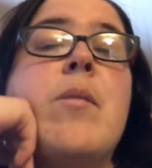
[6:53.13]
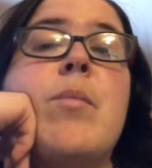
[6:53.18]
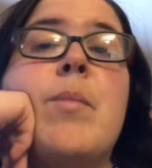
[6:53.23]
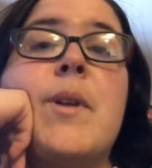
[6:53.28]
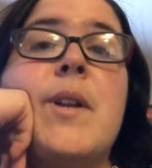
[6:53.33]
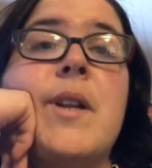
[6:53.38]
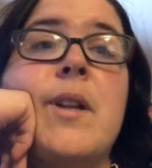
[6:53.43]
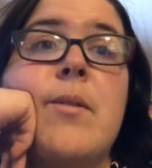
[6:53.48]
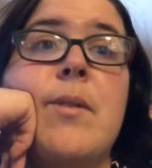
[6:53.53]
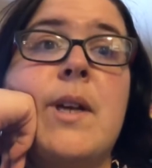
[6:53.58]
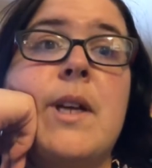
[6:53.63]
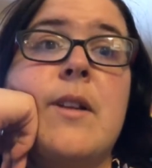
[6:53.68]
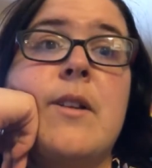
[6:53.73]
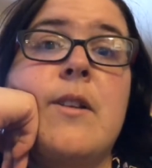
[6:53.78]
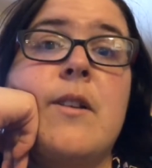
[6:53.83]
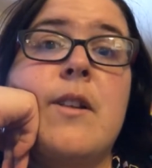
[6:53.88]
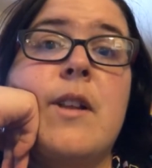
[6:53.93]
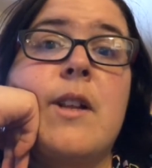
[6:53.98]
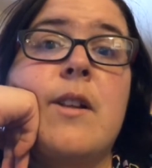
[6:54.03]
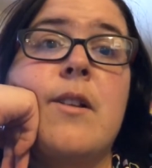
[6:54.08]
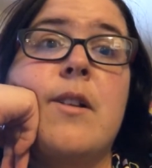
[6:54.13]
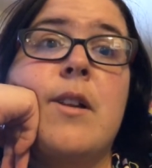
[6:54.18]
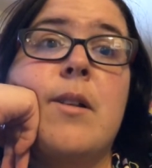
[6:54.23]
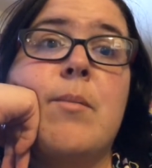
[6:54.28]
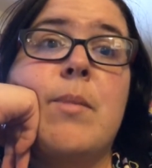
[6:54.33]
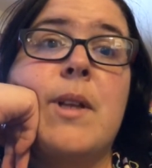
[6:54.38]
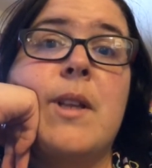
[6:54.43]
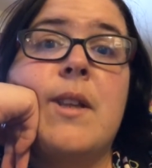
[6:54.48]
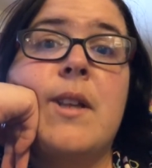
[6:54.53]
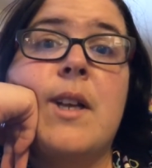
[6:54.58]
but anyways that's gonna
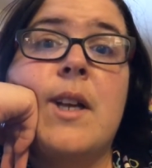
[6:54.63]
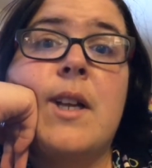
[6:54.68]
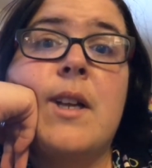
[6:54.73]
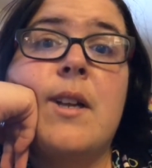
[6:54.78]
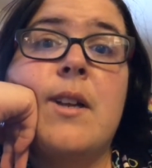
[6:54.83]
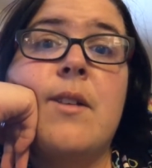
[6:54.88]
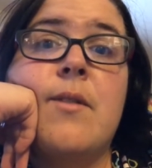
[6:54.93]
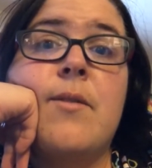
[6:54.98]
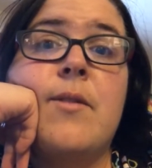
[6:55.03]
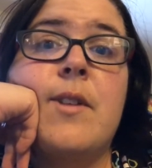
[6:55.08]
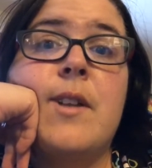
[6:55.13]
be the end of